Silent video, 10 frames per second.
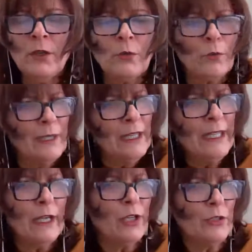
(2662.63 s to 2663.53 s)

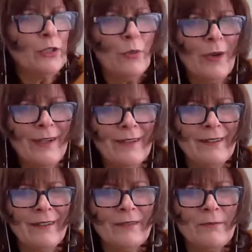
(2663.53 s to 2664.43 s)
really a good one,
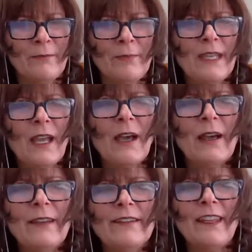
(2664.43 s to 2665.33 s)

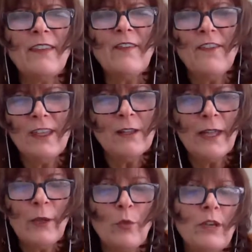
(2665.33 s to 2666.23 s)
because I feel
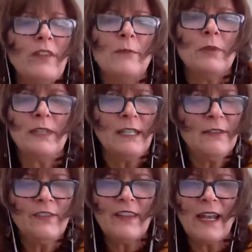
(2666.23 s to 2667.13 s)
like one of the
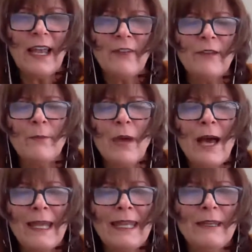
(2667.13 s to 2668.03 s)
beliefs that I have
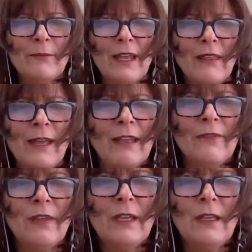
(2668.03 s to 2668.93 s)
embodied in my life
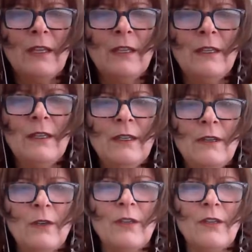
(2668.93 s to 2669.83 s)

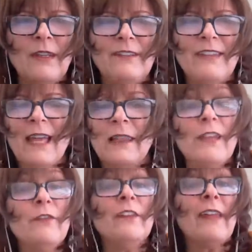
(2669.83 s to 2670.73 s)
is that
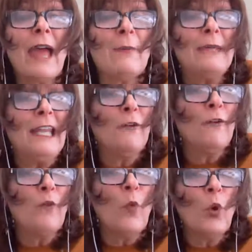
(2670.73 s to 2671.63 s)
life is happening
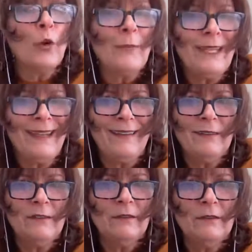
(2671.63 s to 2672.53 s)
for me,
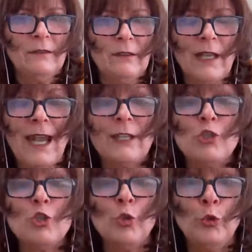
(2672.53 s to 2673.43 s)
not
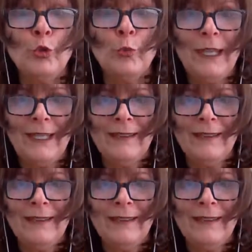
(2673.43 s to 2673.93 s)
to me.